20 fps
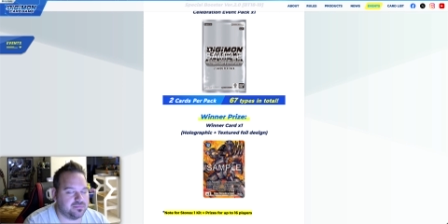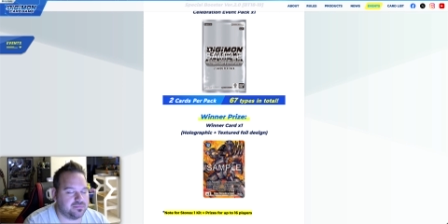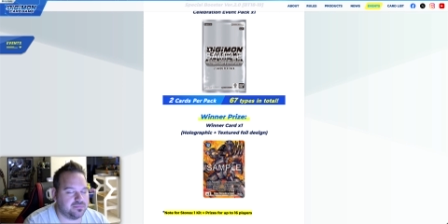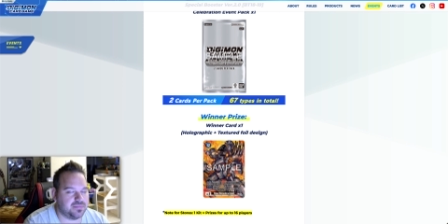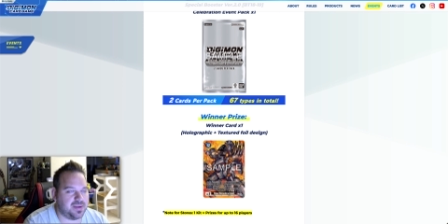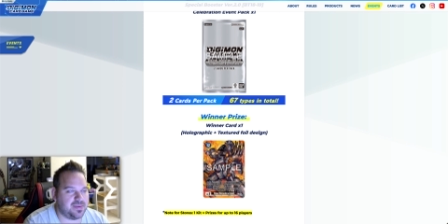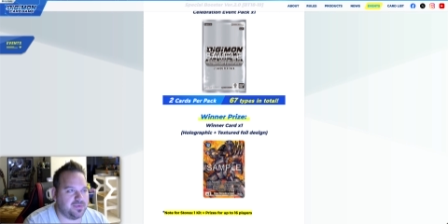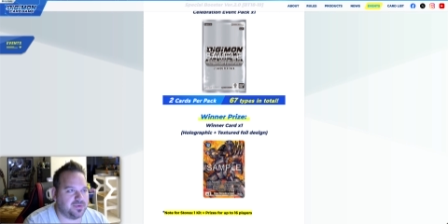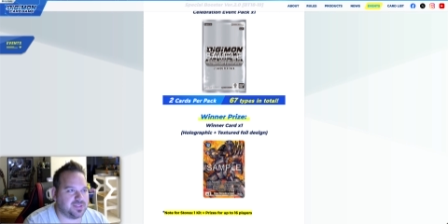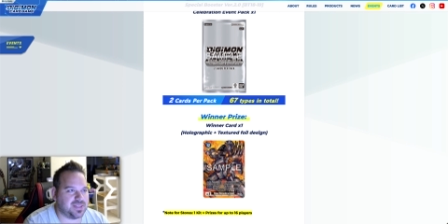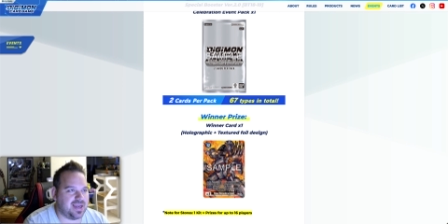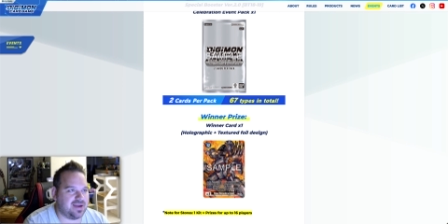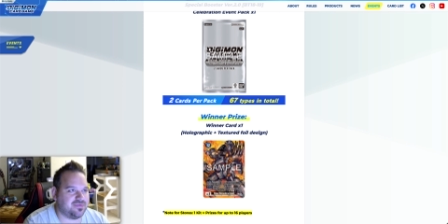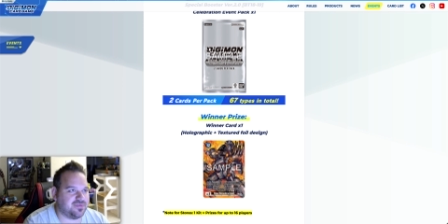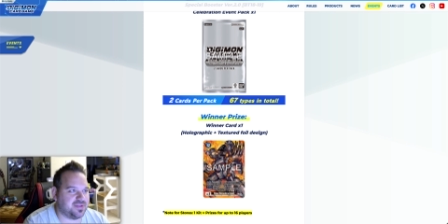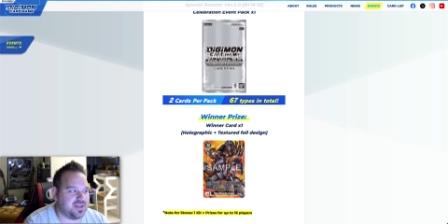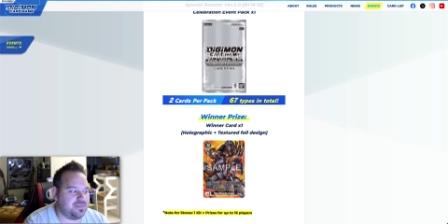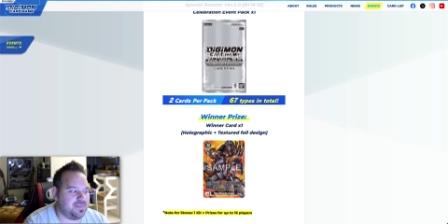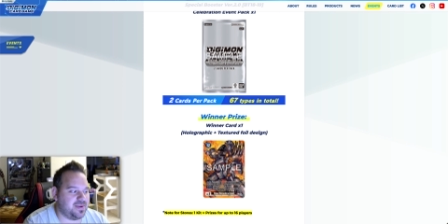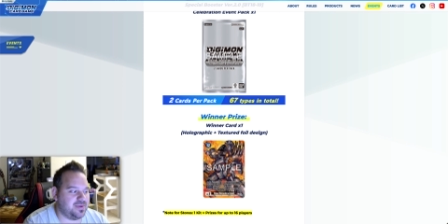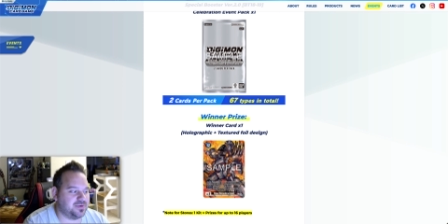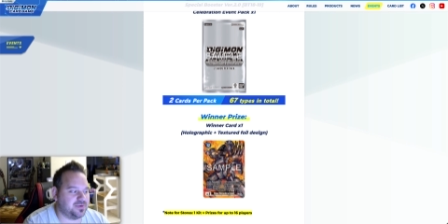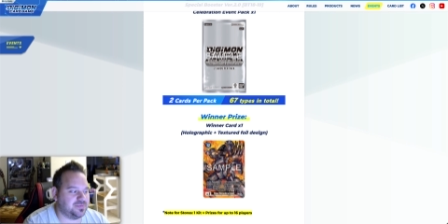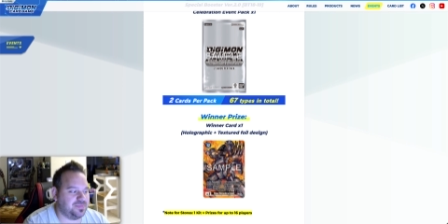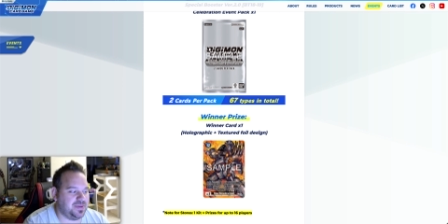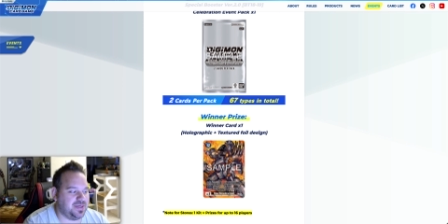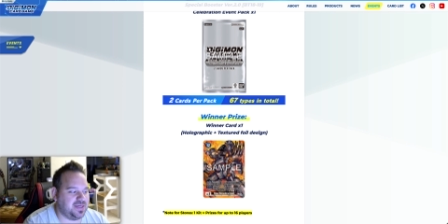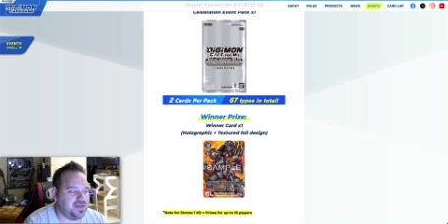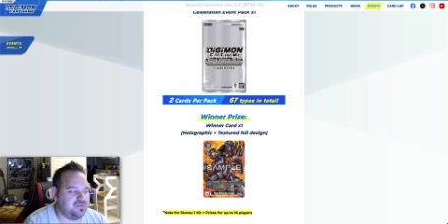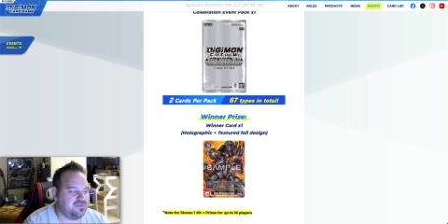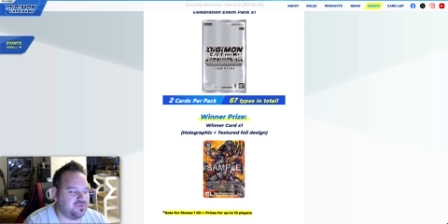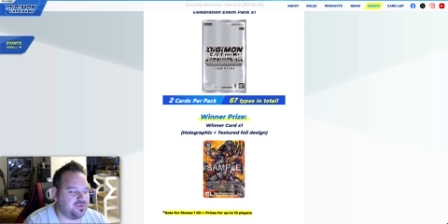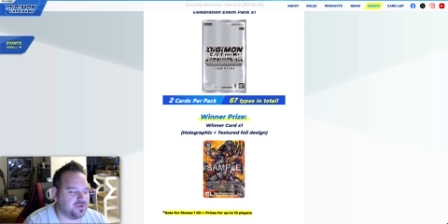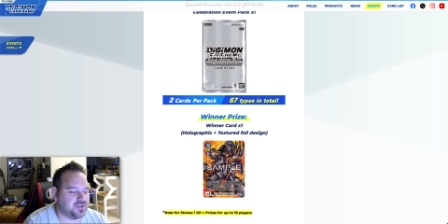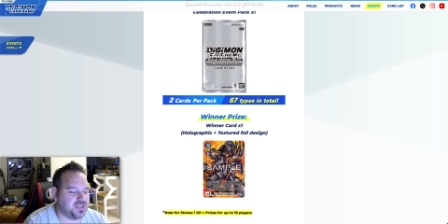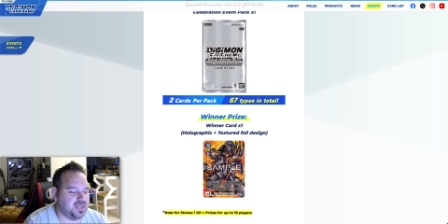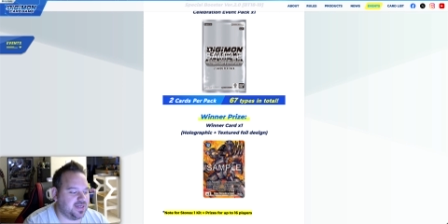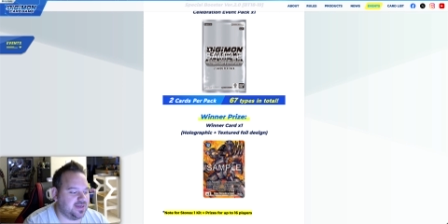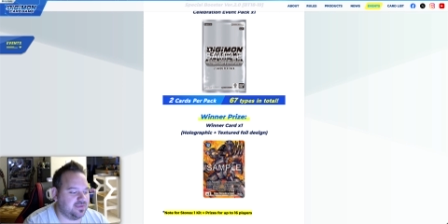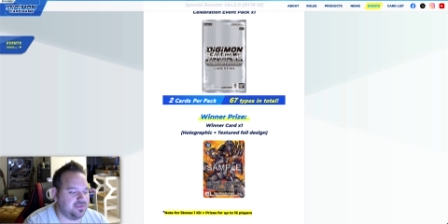Maybe it was after that. Maybe it was B T
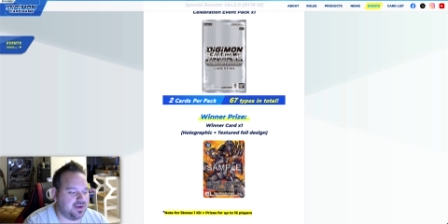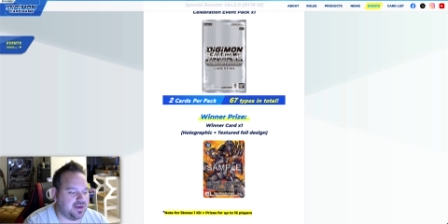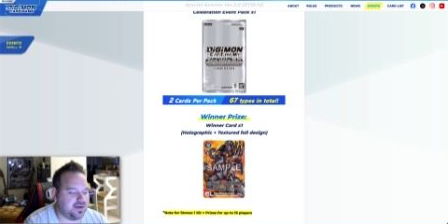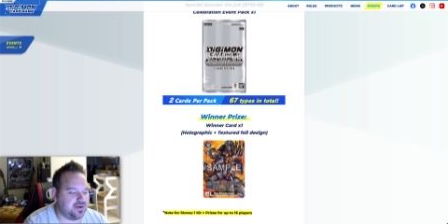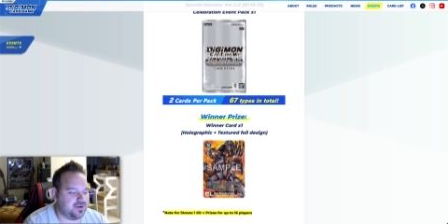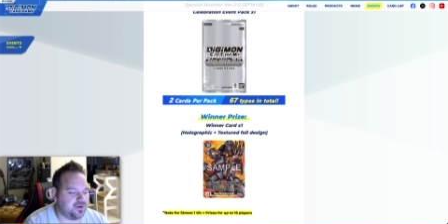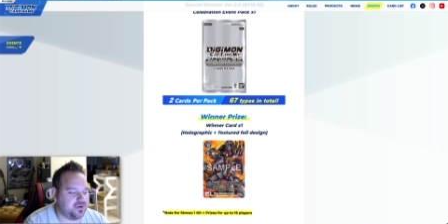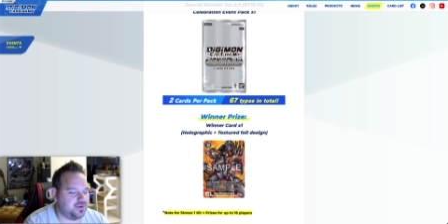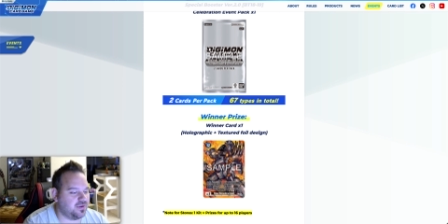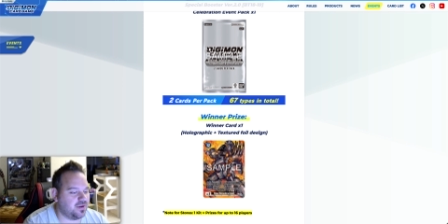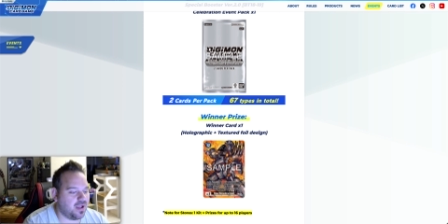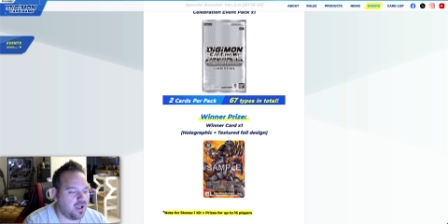fourteen. I don't know.